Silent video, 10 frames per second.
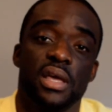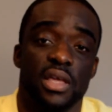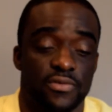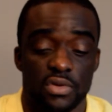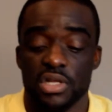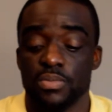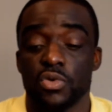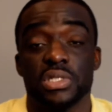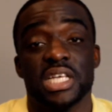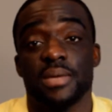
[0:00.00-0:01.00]
If you need
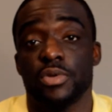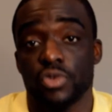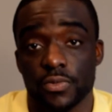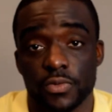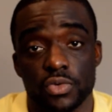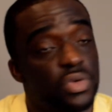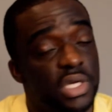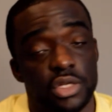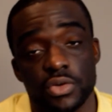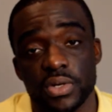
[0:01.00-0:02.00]
more time to review, you
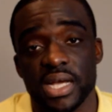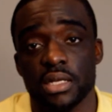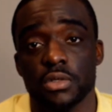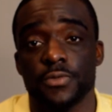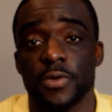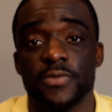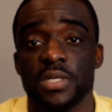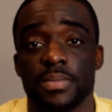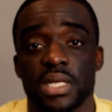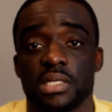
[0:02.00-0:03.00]
can do that in those
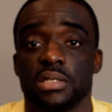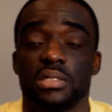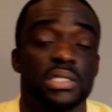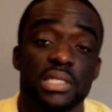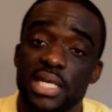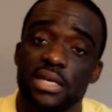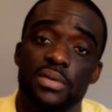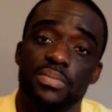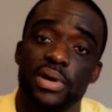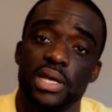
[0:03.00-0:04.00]
15 minutes, or just take a
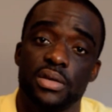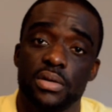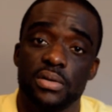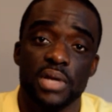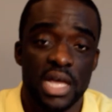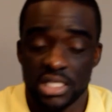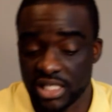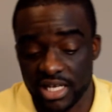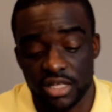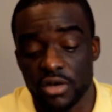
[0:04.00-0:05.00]
break,
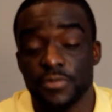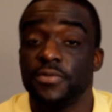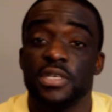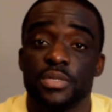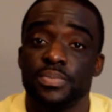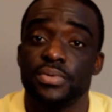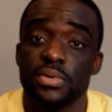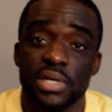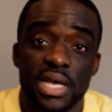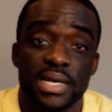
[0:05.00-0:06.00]
Check your Facebook,
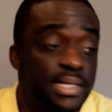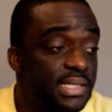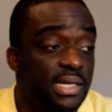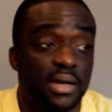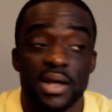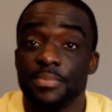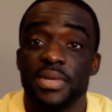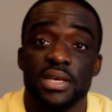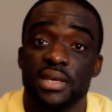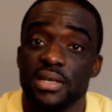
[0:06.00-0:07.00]
Instagram,
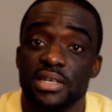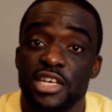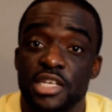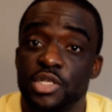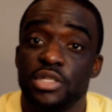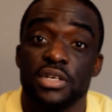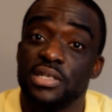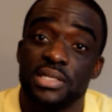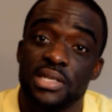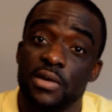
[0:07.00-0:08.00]
a study
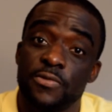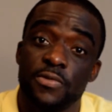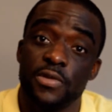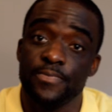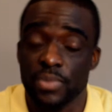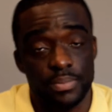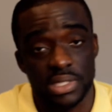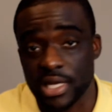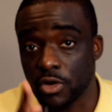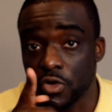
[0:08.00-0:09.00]
selfie. But
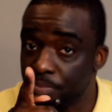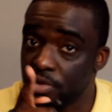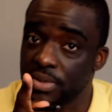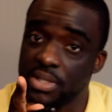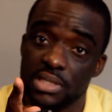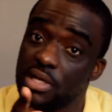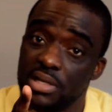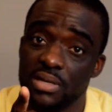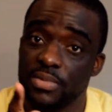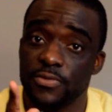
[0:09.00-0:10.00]
I hope you are
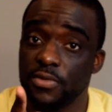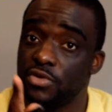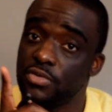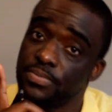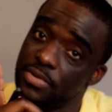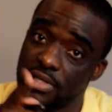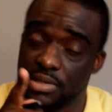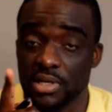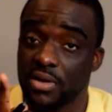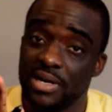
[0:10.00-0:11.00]
studying before you
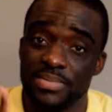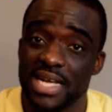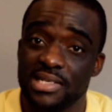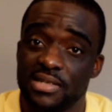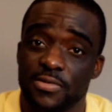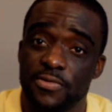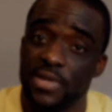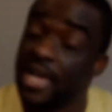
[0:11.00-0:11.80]
Instagram that selfie.